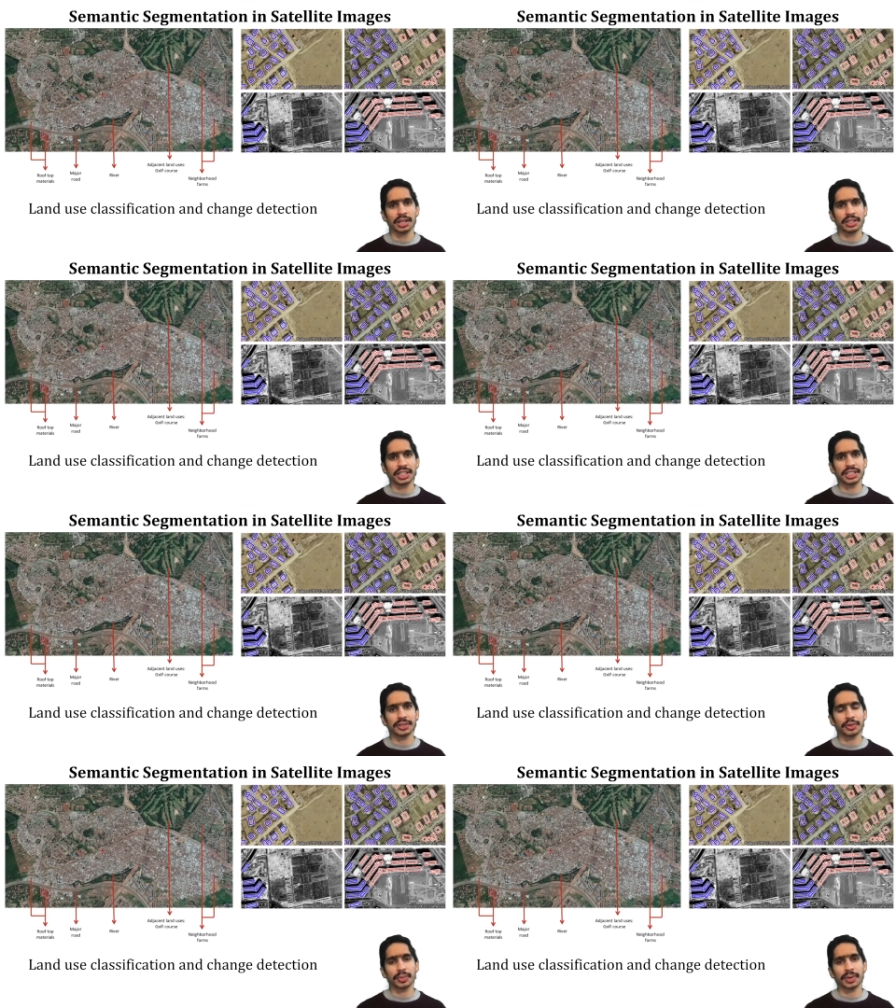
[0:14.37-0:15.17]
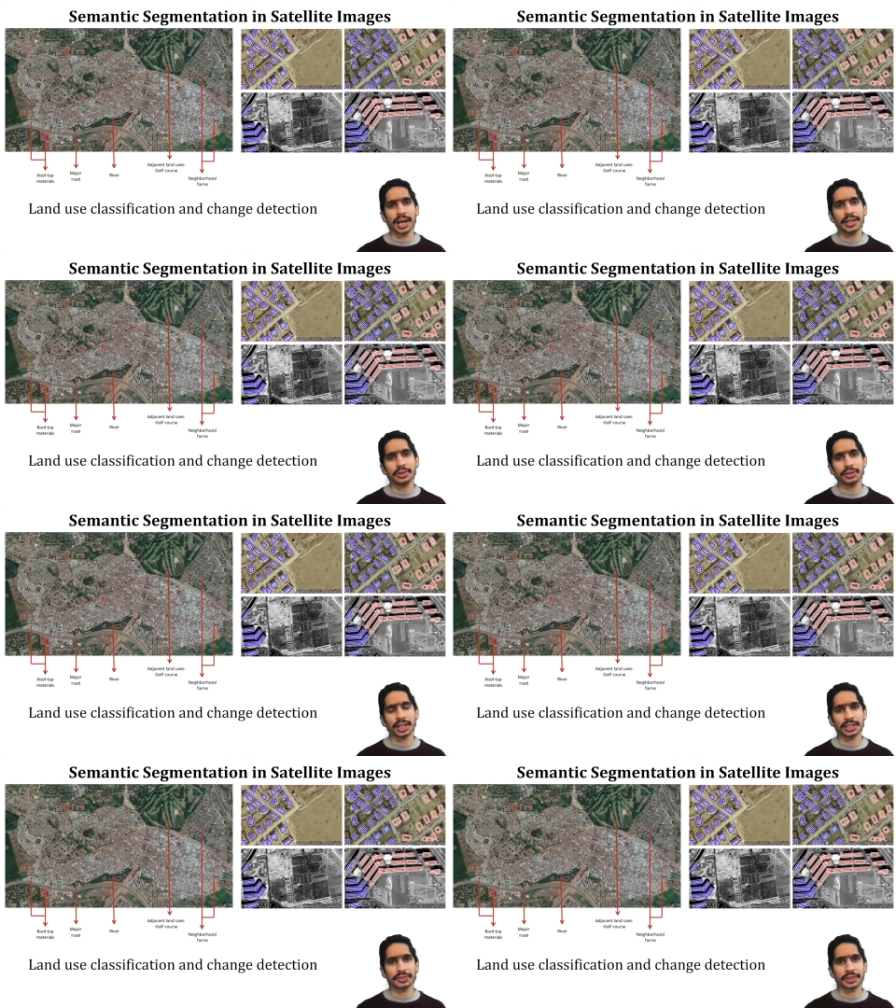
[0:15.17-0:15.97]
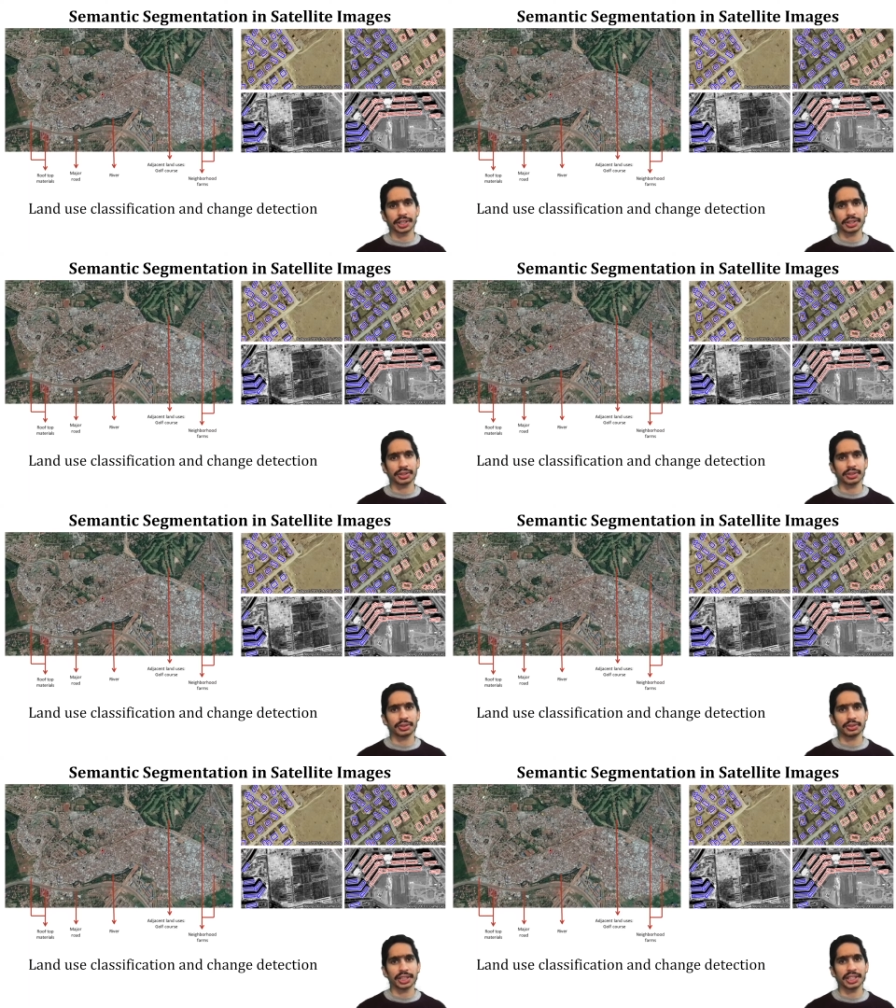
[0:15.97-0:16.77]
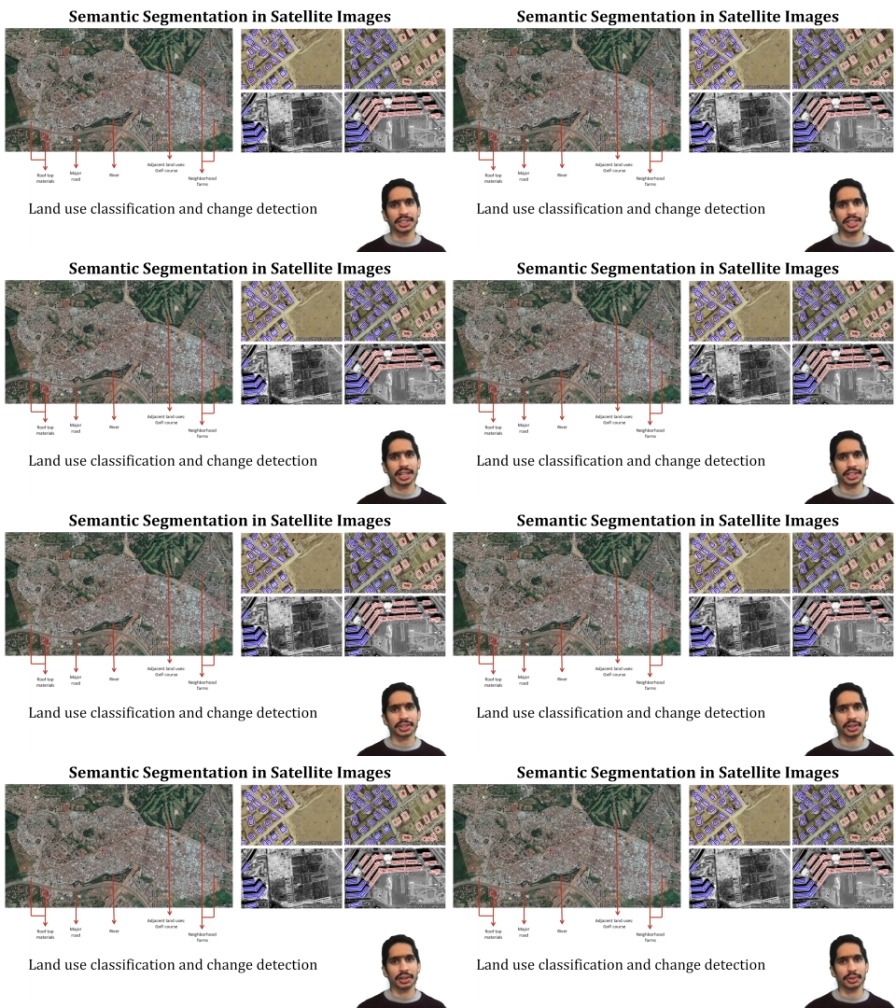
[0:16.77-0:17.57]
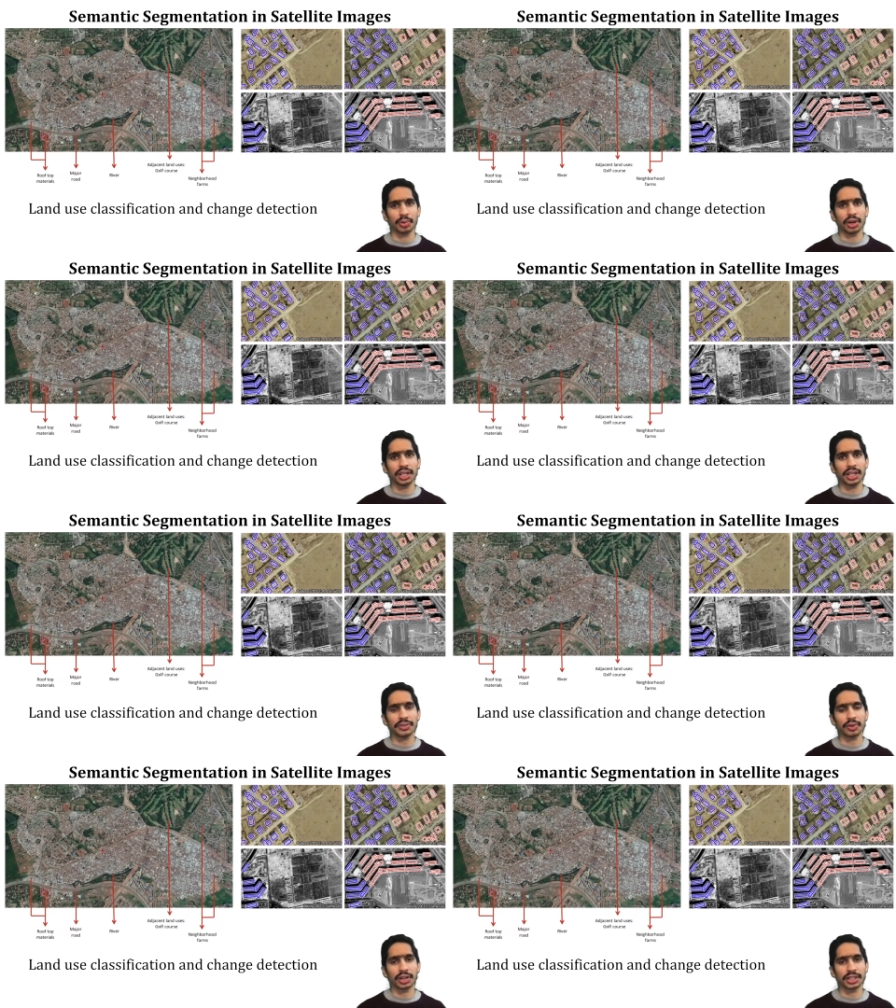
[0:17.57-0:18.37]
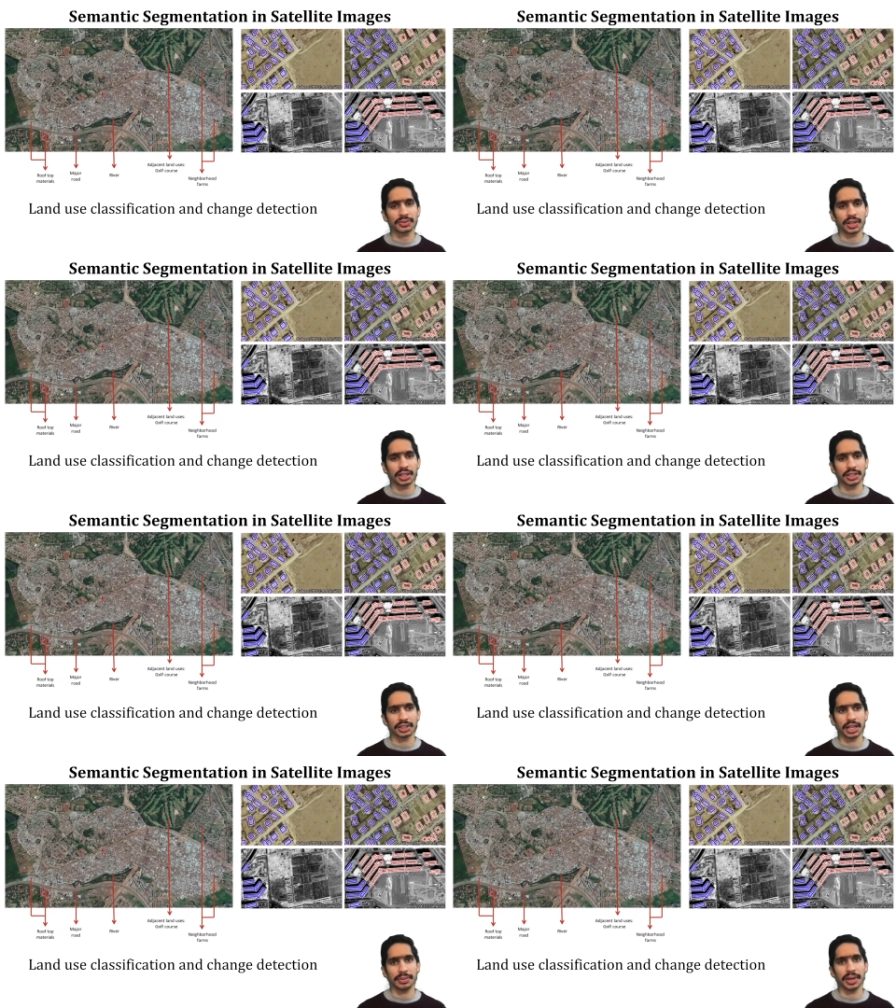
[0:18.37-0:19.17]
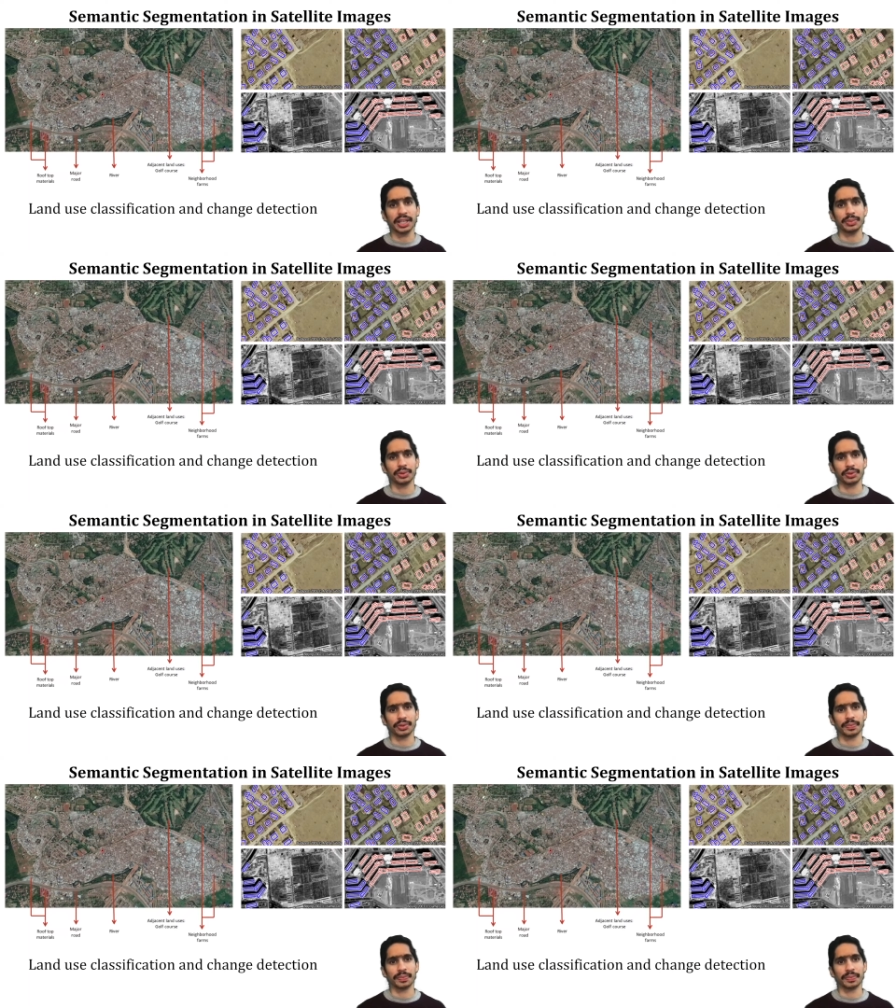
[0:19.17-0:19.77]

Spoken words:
ranging from land use classification to change detection to monitoring forest fires and many more.